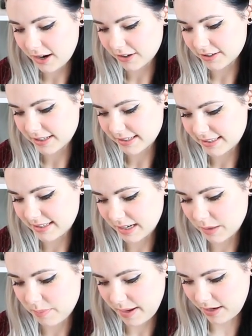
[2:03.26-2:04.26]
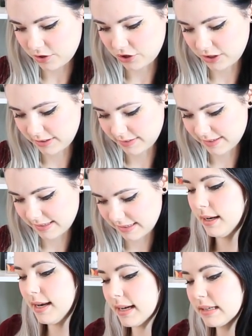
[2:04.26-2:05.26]
artistic passions."
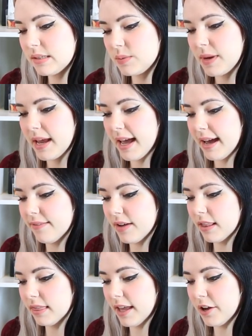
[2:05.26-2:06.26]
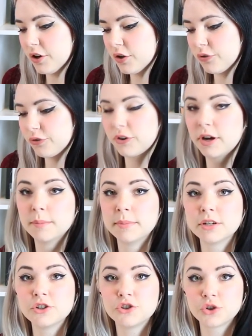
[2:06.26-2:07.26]
Next we have a letter
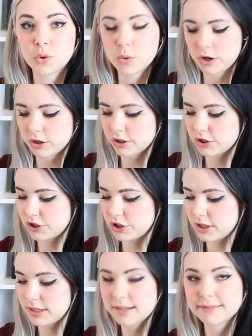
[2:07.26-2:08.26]
from George.